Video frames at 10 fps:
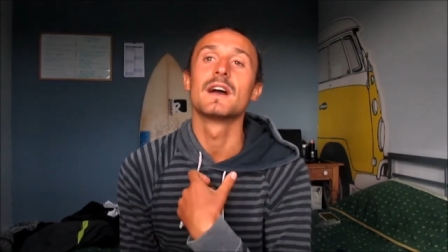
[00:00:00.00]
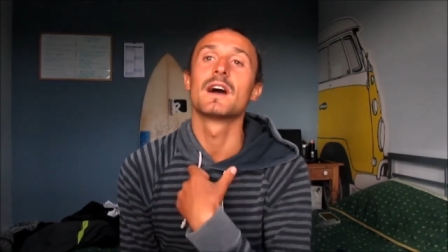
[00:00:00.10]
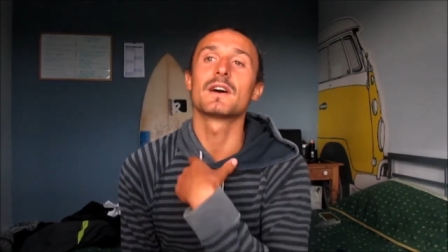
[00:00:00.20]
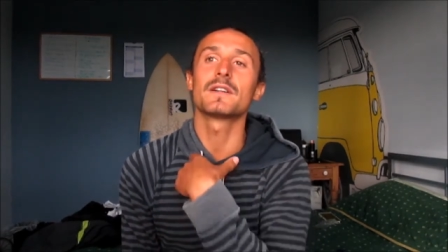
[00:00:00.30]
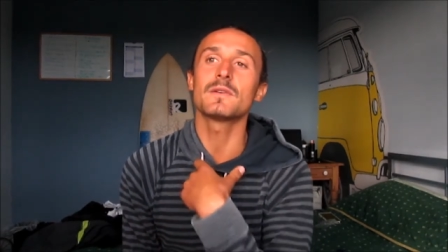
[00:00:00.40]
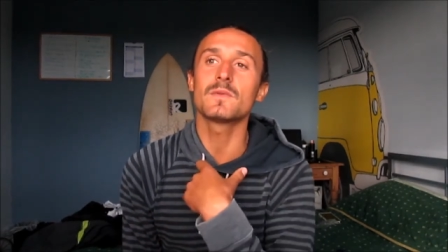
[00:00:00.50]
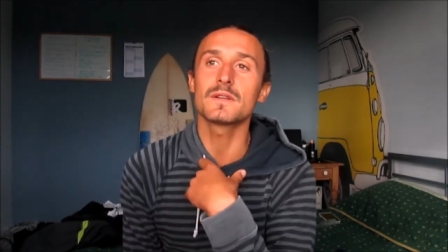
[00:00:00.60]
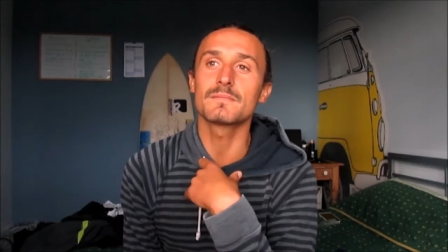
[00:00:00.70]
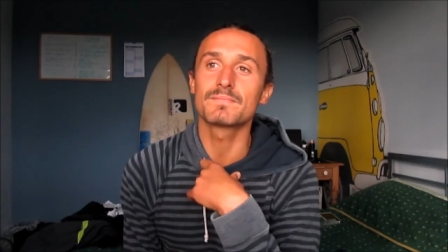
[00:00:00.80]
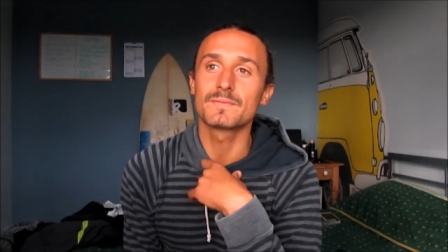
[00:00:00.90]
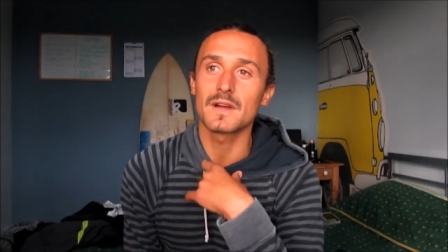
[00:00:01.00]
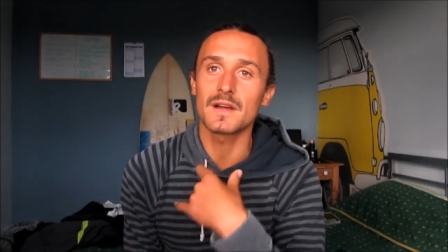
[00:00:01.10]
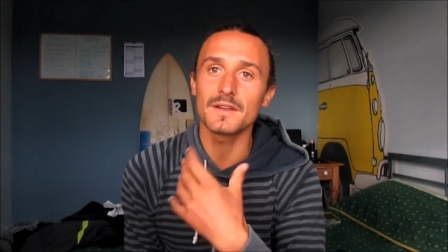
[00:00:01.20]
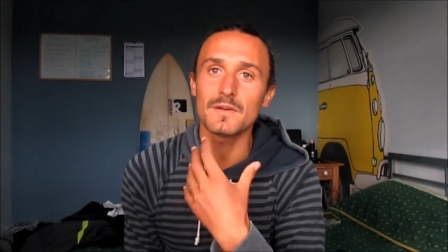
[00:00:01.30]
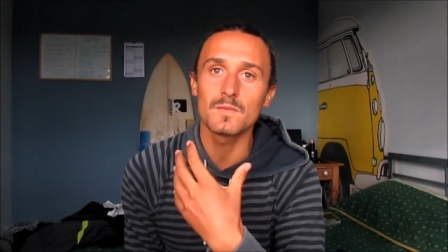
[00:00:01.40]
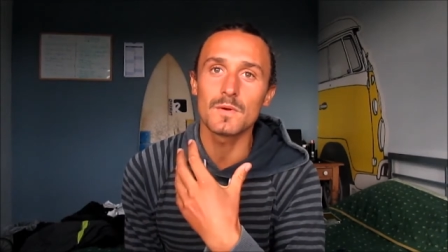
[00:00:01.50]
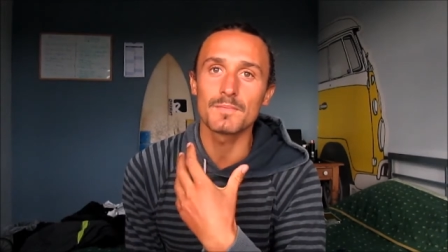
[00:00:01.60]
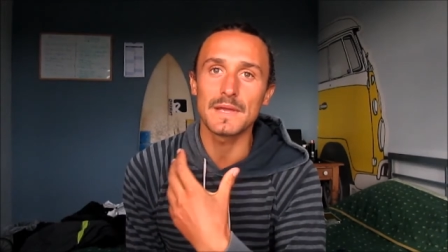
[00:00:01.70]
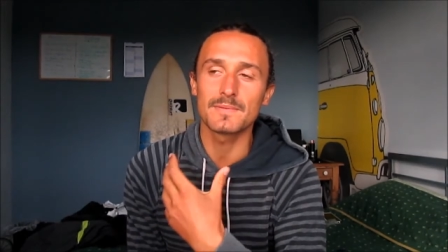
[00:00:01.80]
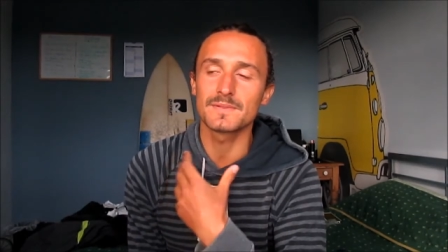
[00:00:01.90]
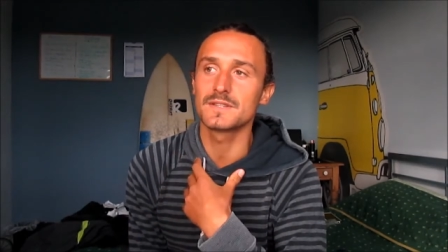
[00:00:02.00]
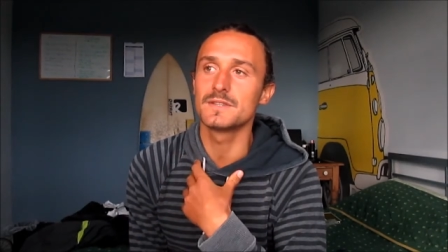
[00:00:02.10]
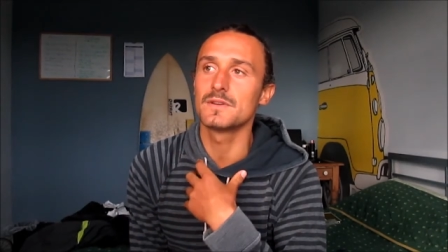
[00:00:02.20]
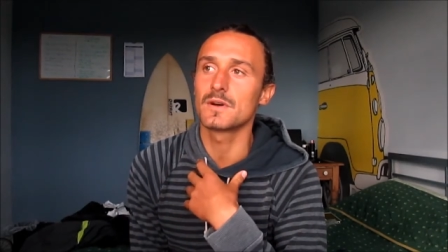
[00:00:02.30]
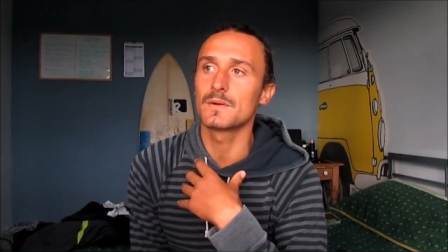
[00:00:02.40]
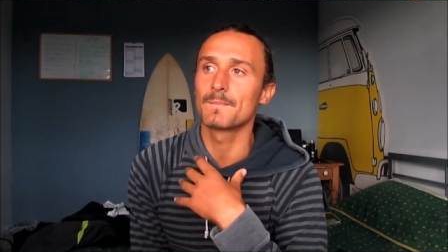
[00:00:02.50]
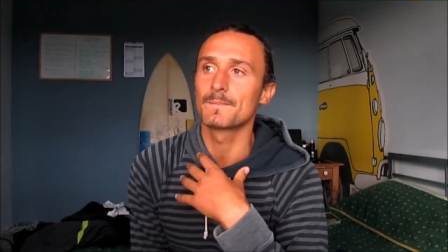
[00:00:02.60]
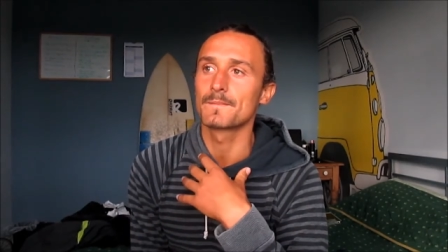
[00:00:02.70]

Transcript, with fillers: And I don't want to. I don't want people to not.